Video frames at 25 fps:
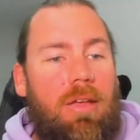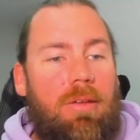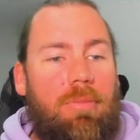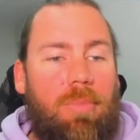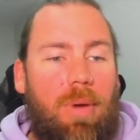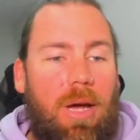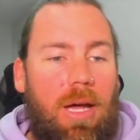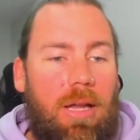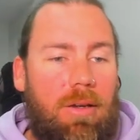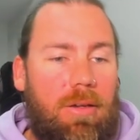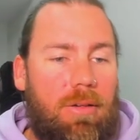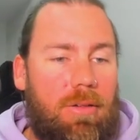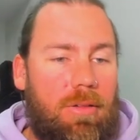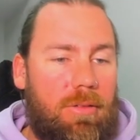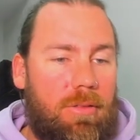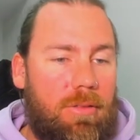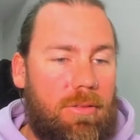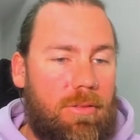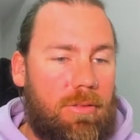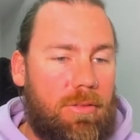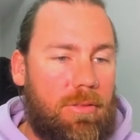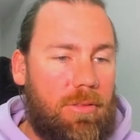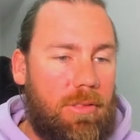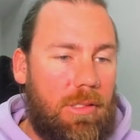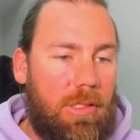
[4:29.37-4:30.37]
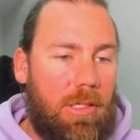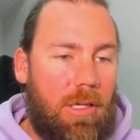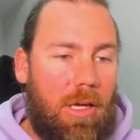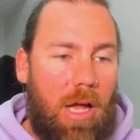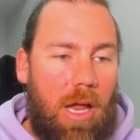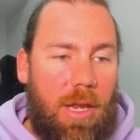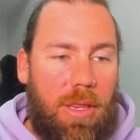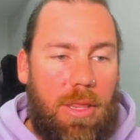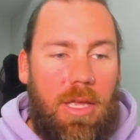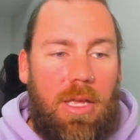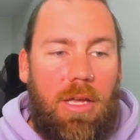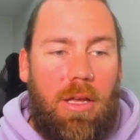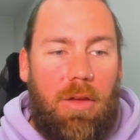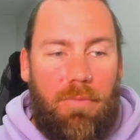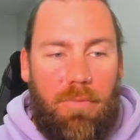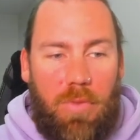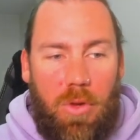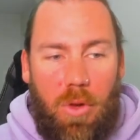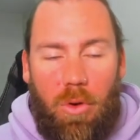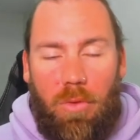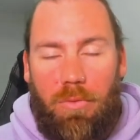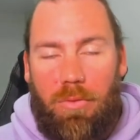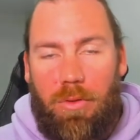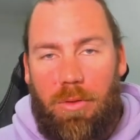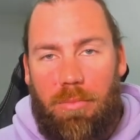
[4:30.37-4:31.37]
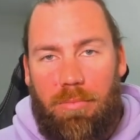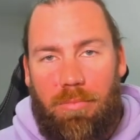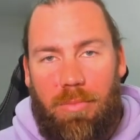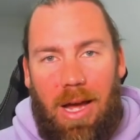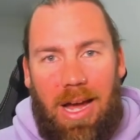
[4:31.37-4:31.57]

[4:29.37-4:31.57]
but I think a few of them